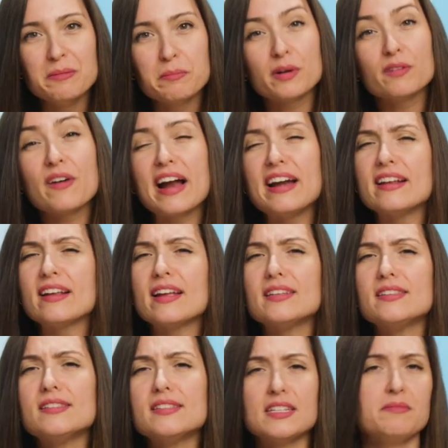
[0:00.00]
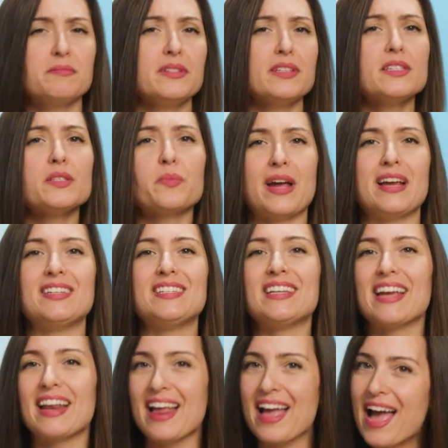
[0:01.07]
providing a seamless way to
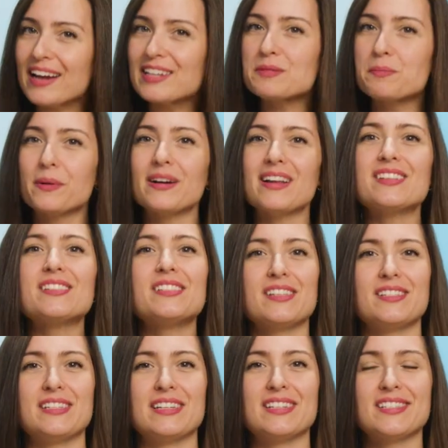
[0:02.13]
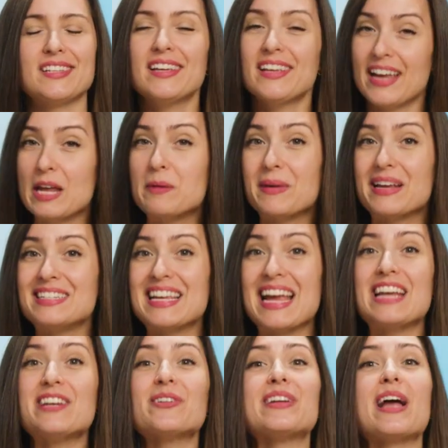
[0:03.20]
get expert assistance and
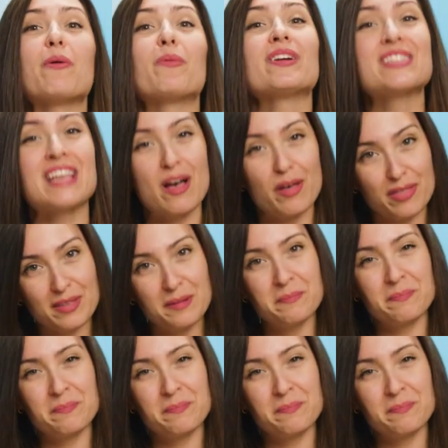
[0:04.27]
maintain your network's health.